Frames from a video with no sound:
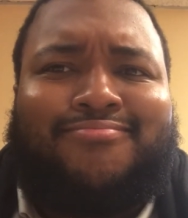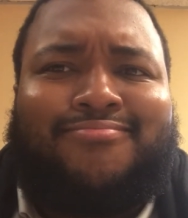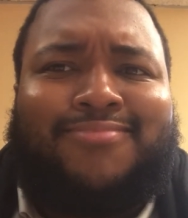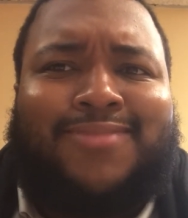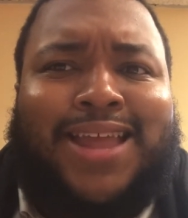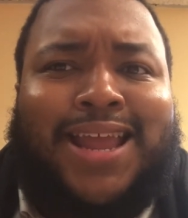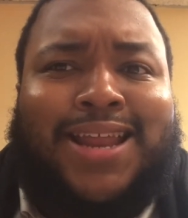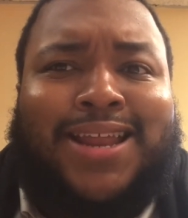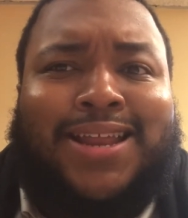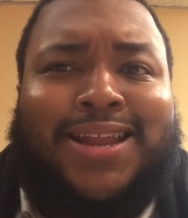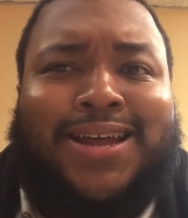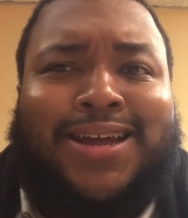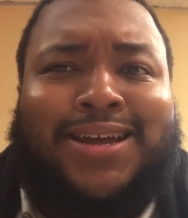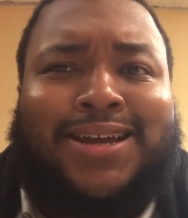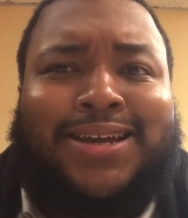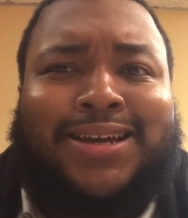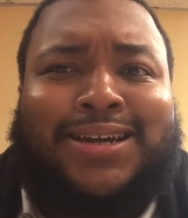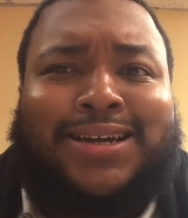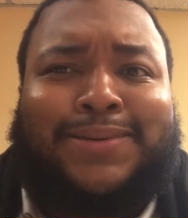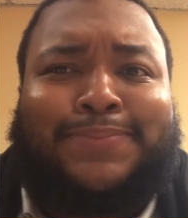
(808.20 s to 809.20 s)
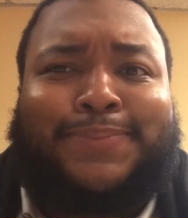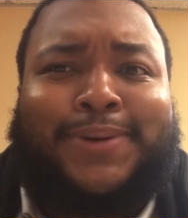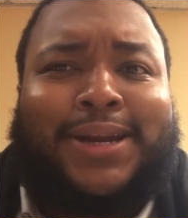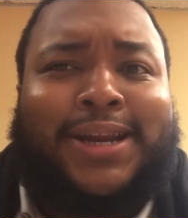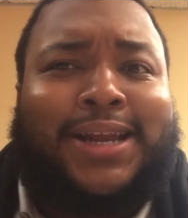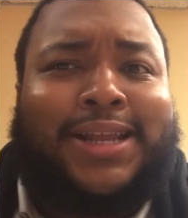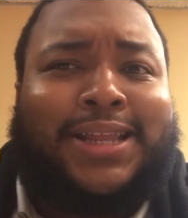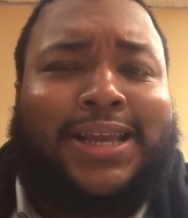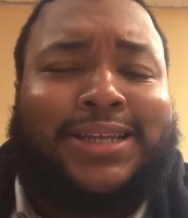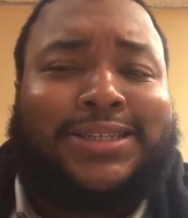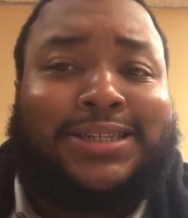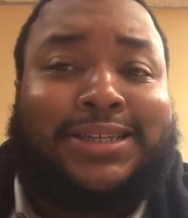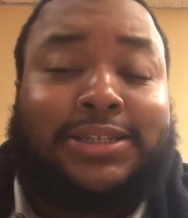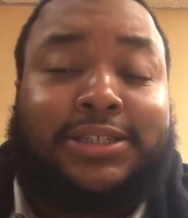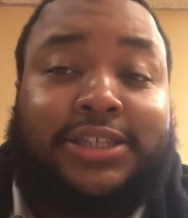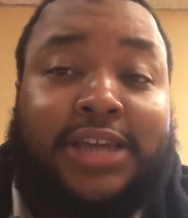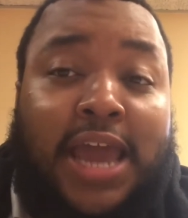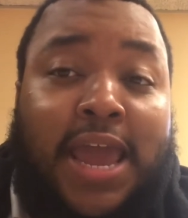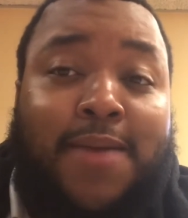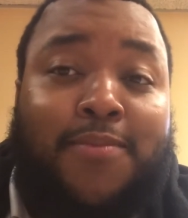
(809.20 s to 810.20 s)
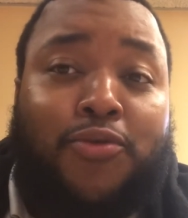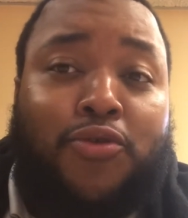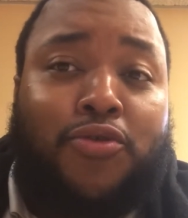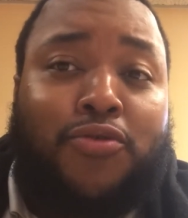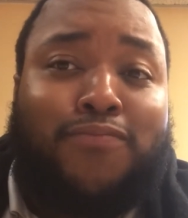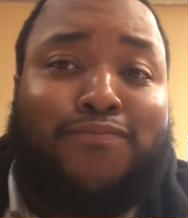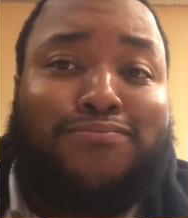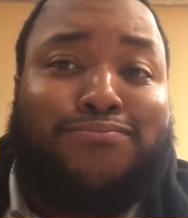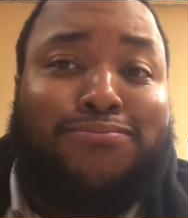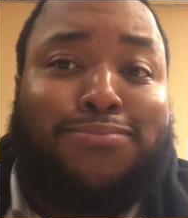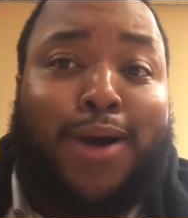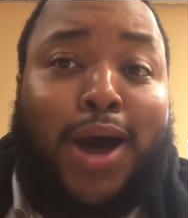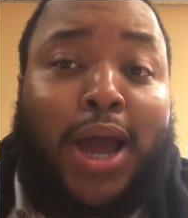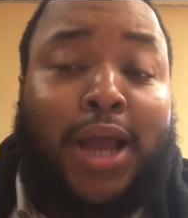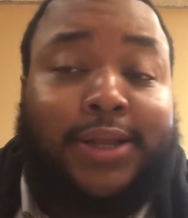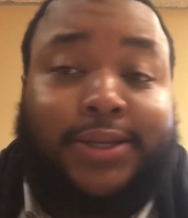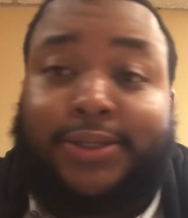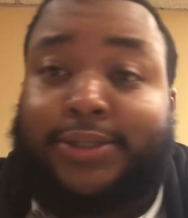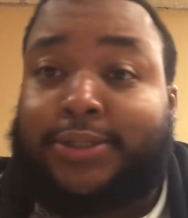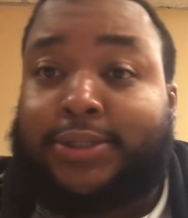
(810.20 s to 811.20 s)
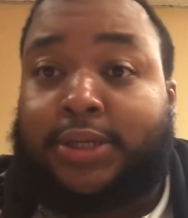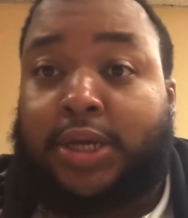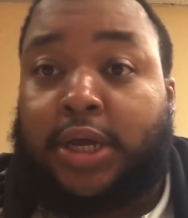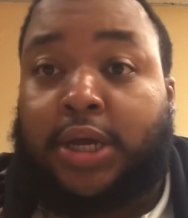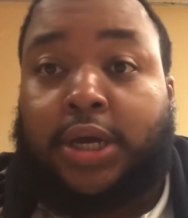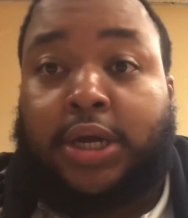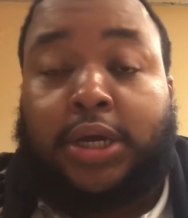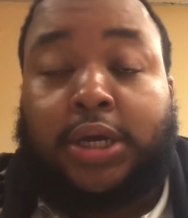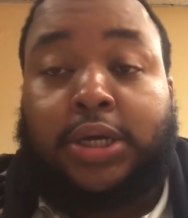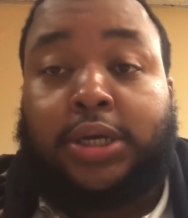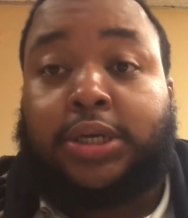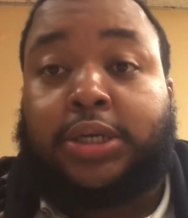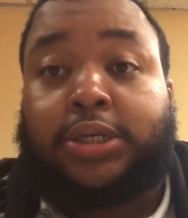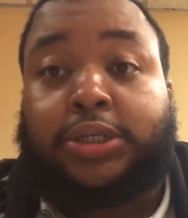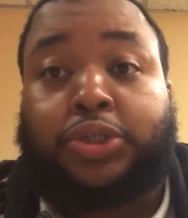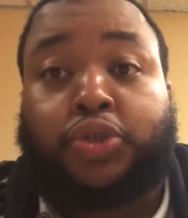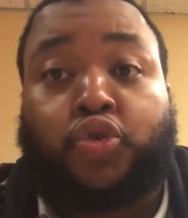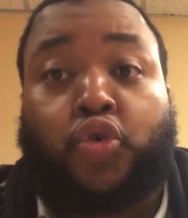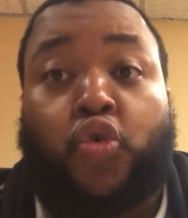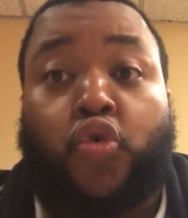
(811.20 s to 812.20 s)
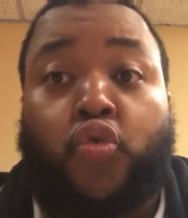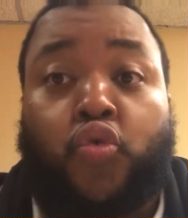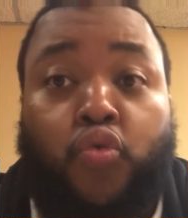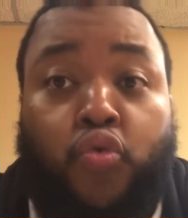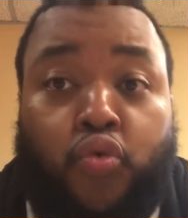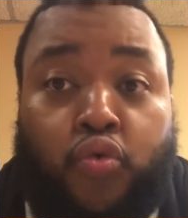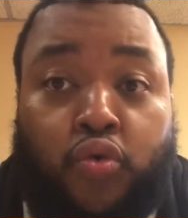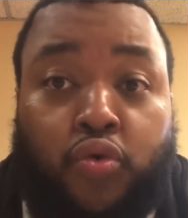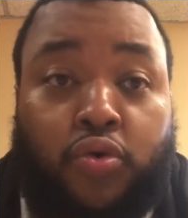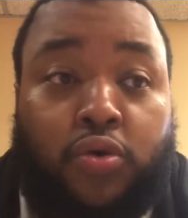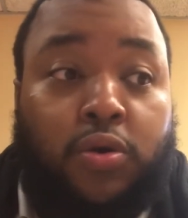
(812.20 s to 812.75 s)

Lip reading: Didn't put anything to the table, but it's cool. You